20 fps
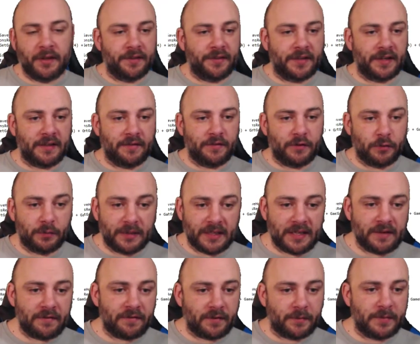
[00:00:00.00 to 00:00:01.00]
that if you
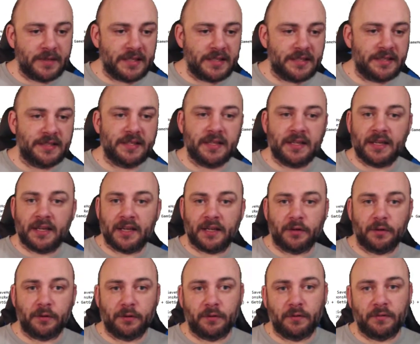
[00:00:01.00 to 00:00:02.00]
leave from DC and
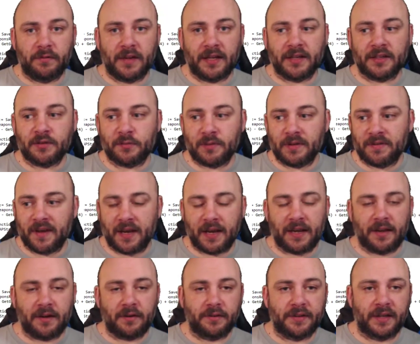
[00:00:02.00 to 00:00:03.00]
go to New Vegas, we've
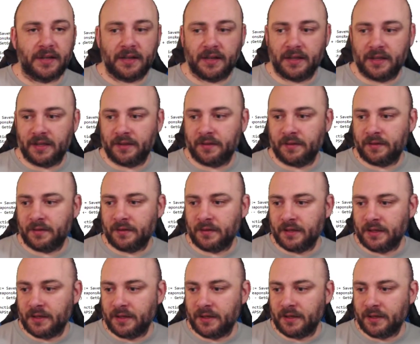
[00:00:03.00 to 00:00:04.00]
handled that in
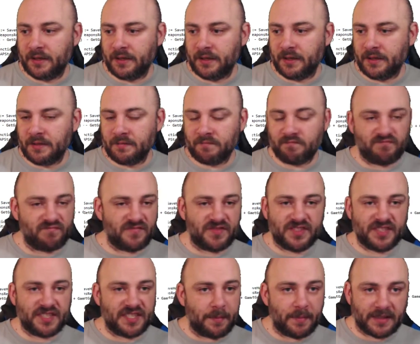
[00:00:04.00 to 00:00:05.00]
the
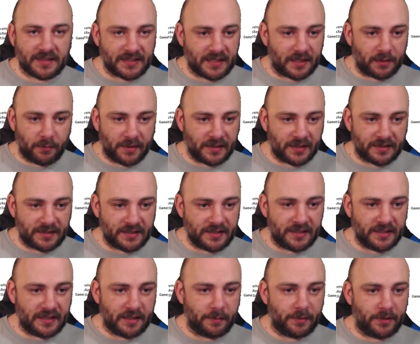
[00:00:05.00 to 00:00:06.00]
same exact way that
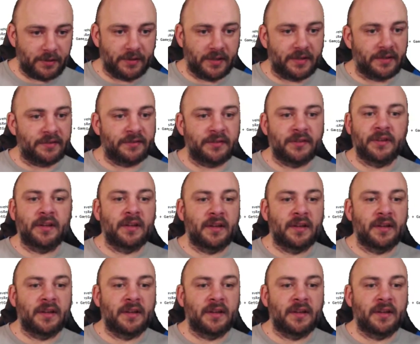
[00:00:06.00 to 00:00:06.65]
TTW does,